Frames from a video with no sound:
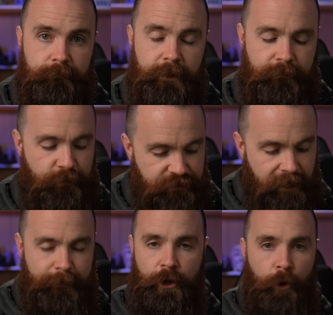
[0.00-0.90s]
If you set
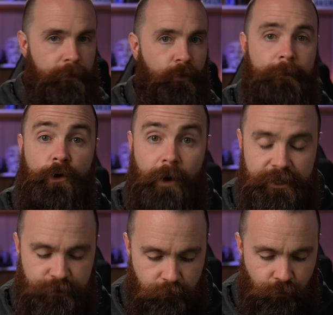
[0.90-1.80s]
up an open web UI
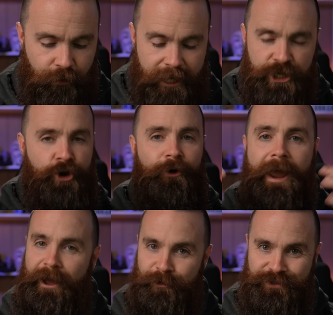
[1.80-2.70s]
server in your
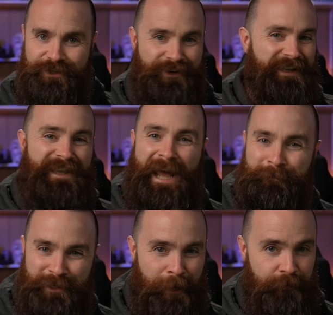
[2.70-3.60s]
house on a
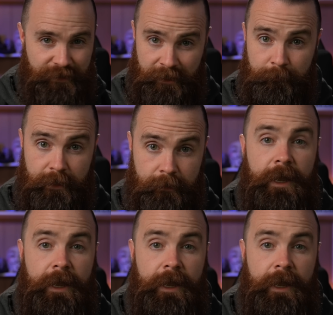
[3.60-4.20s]
laptop or something,